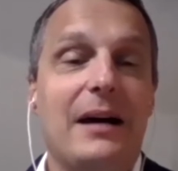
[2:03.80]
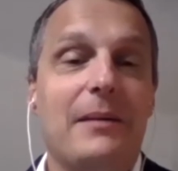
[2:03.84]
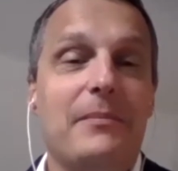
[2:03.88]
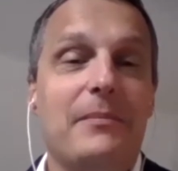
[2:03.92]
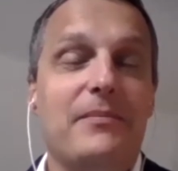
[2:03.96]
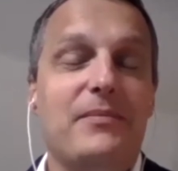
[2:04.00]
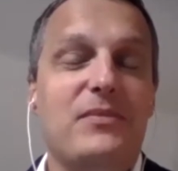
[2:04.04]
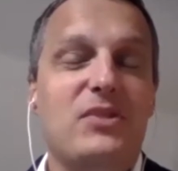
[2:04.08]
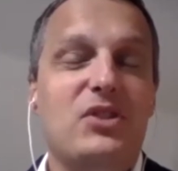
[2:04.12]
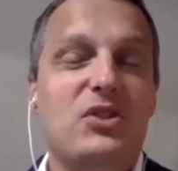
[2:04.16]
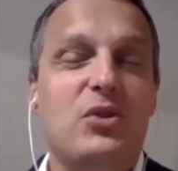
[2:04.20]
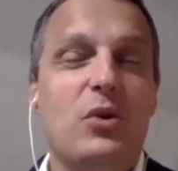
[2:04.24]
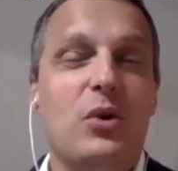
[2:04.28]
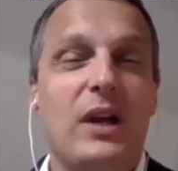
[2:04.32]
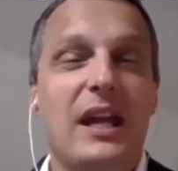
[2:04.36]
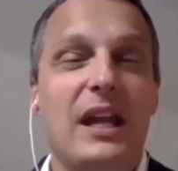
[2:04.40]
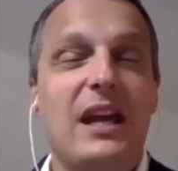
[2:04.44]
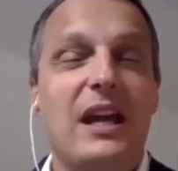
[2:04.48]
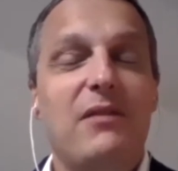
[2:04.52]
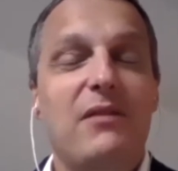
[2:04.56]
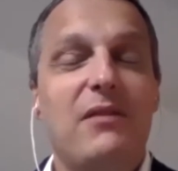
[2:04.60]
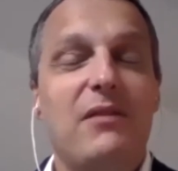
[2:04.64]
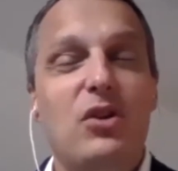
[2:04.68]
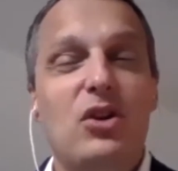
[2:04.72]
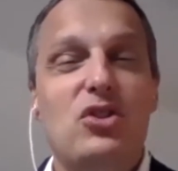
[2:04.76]
So Air
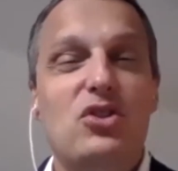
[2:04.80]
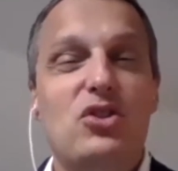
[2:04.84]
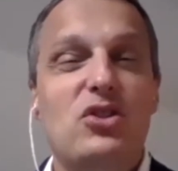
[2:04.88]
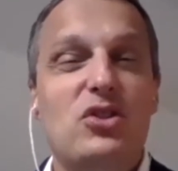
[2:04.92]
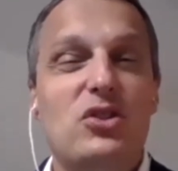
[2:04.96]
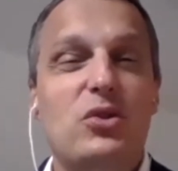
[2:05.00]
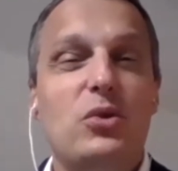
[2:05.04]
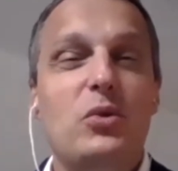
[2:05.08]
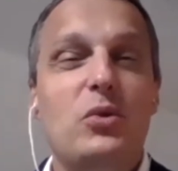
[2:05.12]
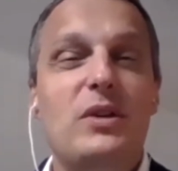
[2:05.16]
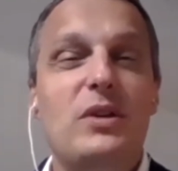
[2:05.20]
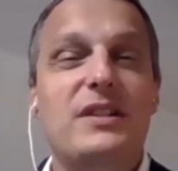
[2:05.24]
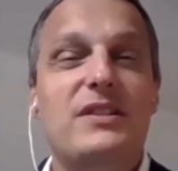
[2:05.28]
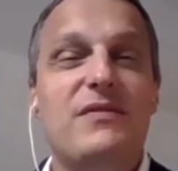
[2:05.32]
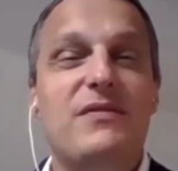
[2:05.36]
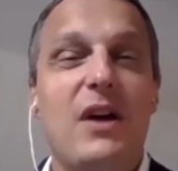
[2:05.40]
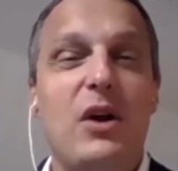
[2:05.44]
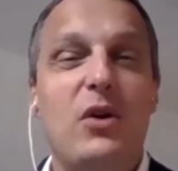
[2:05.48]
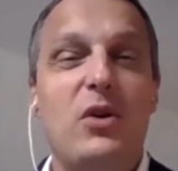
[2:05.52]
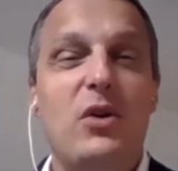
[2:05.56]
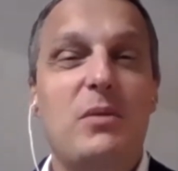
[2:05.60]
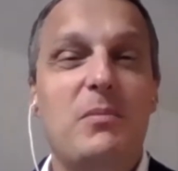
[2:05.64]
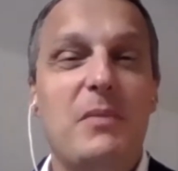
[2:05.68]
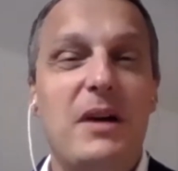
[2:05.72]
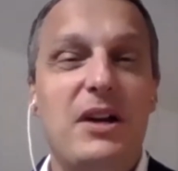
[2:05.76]
version 2 is very
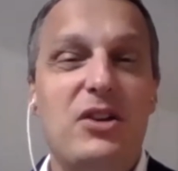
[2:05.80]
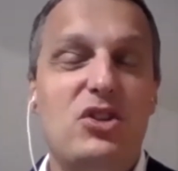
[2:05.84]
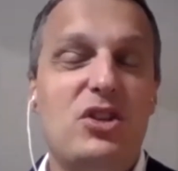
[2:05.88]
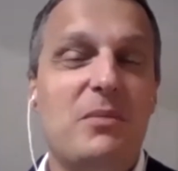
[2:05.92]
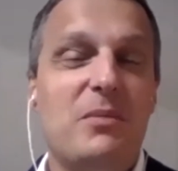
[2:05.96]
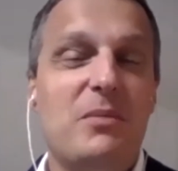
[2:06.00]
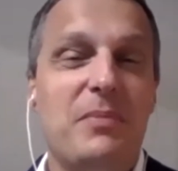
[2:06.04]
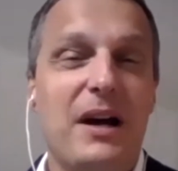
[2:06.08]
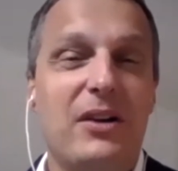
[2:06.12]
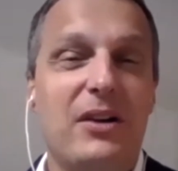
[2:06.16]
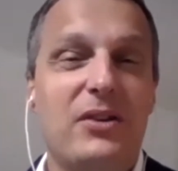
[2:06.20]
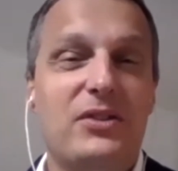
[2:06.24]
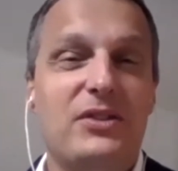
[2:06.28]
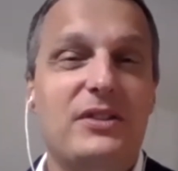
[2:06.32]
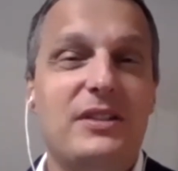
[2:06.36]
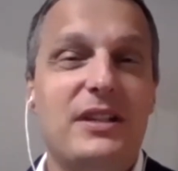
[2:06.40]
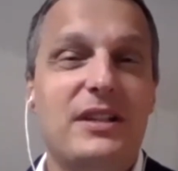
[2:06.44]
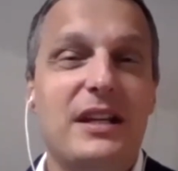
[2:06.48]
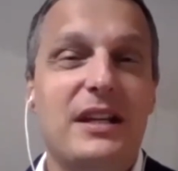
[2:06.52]
much about